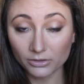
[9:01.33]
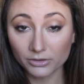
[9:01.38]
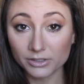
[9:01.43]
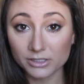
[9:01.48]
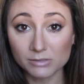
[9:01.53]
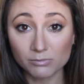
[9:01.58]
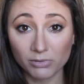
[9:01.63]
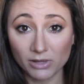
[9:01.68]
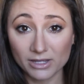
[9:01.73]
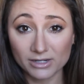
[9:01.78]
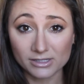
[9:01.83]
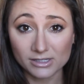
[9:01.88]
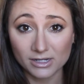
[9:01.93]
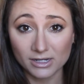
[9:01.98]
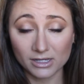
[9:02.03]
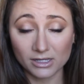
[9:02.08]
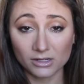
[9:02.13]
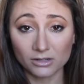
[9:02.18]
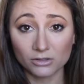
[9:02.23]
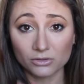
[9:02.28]
This blended
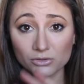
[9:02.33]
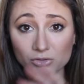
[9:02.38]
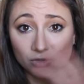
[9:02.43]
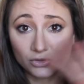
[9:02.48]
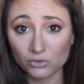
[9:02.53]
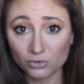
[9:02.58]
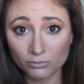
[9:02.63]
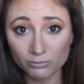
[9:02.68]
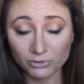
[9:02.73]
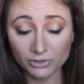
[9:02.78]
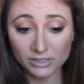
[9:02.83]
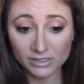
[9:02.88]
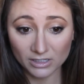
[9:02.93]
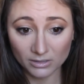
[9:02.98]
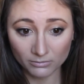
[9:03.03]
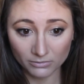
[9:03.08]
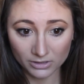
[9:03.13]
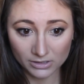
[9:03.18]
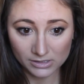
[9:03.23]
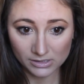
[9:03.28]
in super
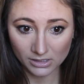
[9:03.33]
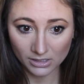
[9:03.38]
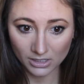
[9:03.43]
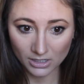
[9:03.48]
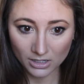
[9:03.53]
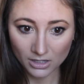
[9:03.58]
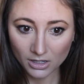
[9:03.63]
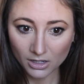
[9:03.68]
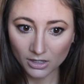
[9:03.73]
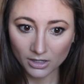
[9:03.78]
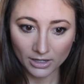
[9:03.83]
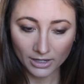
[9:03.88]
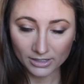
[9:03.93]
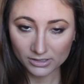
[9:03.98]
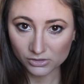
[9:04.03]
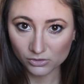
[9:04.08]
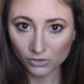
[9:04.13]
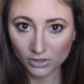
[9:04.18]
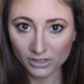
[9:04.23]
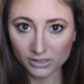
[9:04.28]
seamlessly,
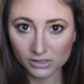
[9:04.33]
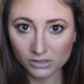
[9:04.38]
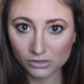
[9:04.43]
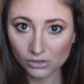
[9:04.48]
as you guys